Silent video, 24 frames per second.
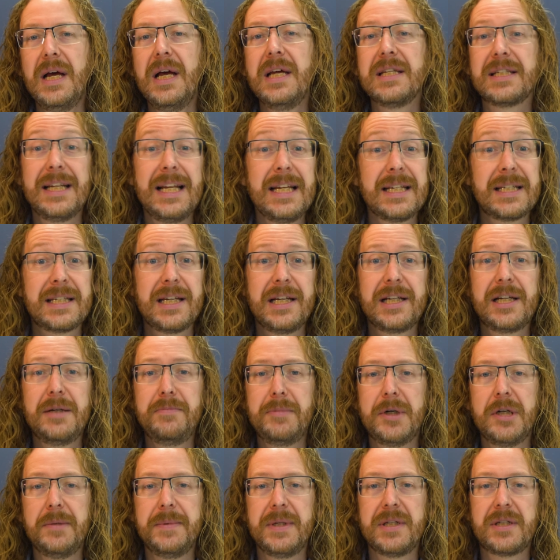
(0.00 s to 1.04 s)
So let's take a
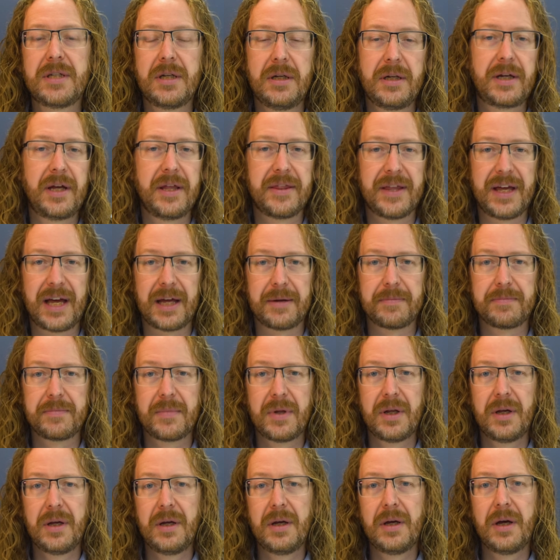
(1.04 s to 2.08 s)
moment to look at that.
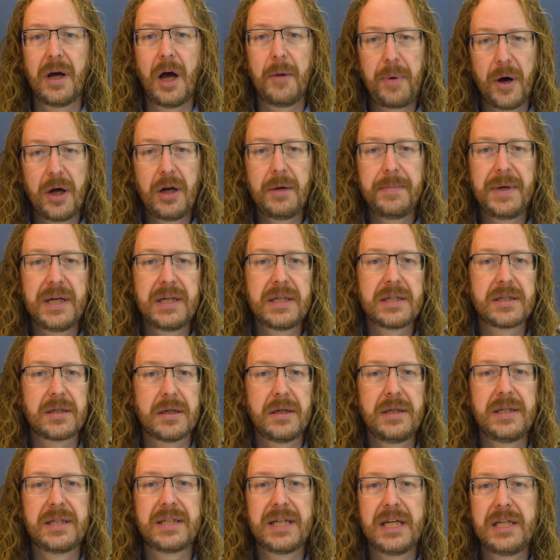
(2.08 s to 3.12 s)
A Polar Bear
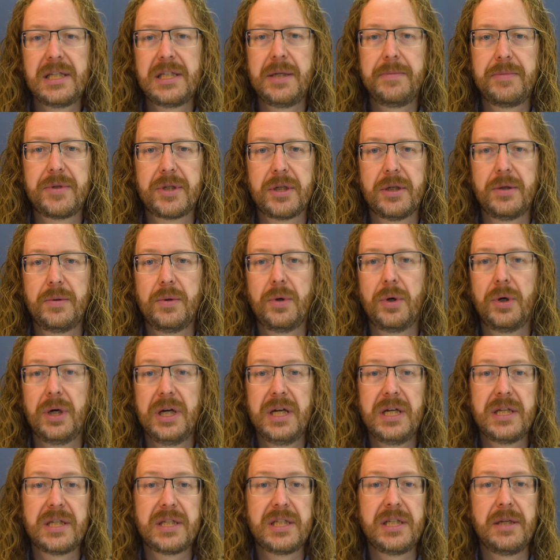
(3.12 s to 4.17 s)
Design Zentium 2 or
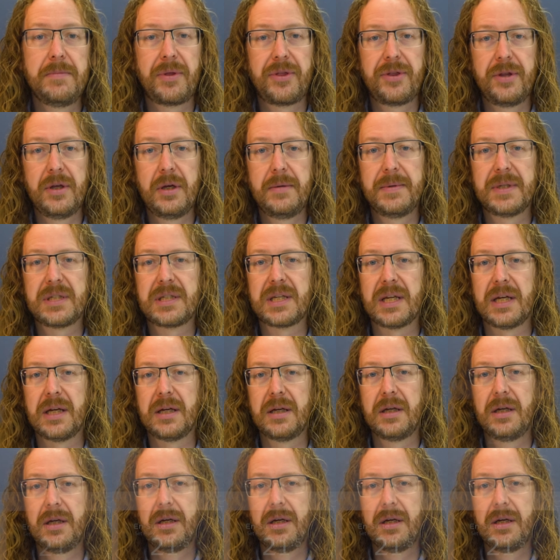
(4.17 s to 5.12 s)
Inertium thermostat